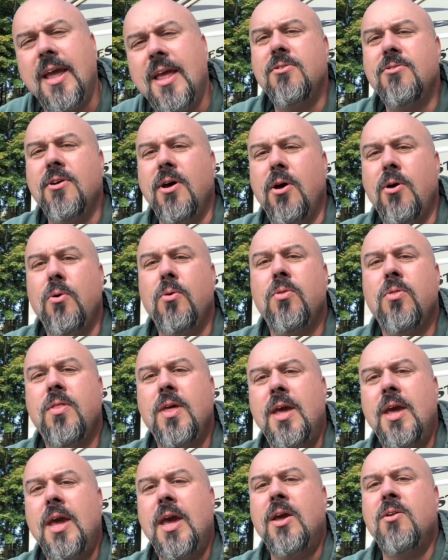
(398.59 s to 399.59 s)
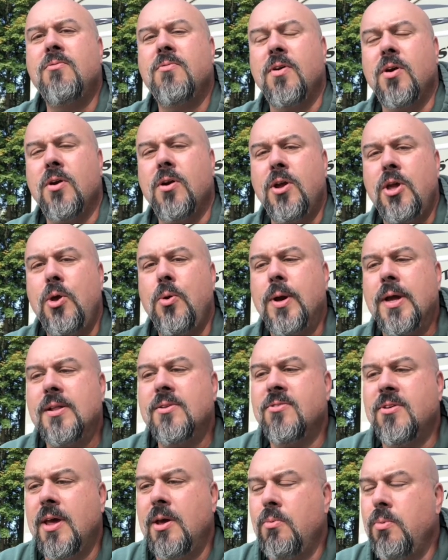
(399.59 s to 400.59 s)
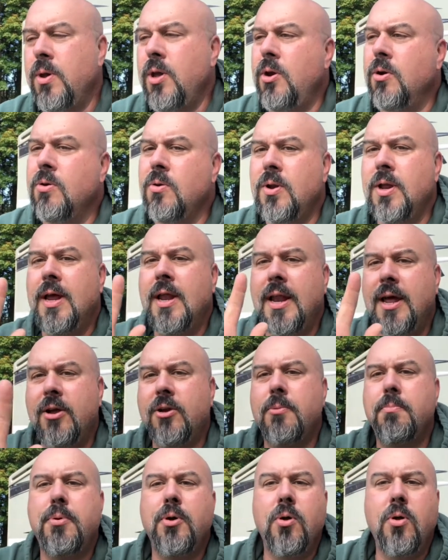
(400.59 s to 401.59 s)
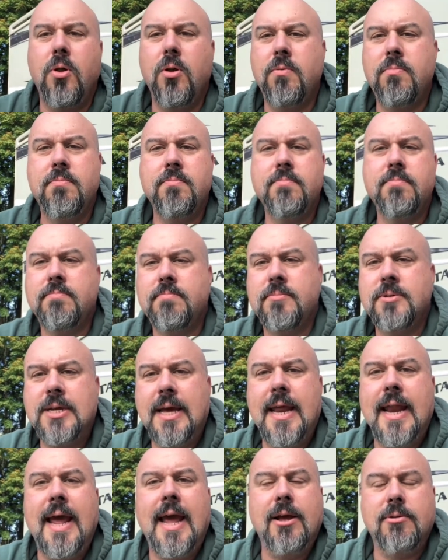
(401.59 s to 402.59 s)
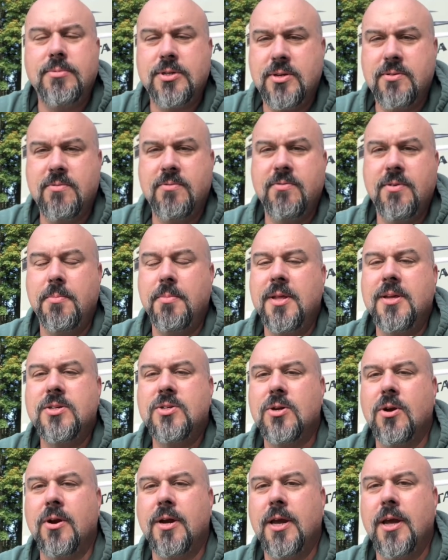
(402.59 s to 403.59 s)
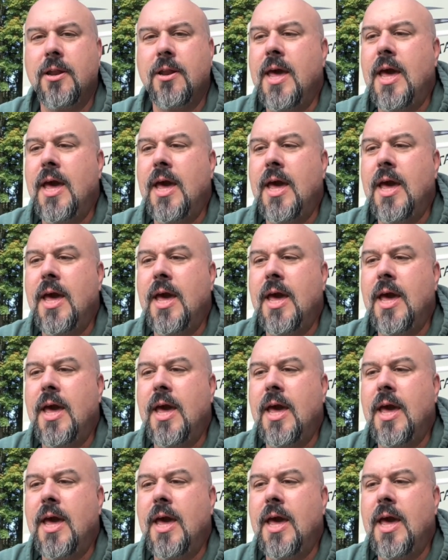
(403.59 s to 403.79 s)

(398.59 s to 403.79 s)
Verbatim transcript: So the inverter, you can say, well, you're only allowed to pull 10 amps from this circuit.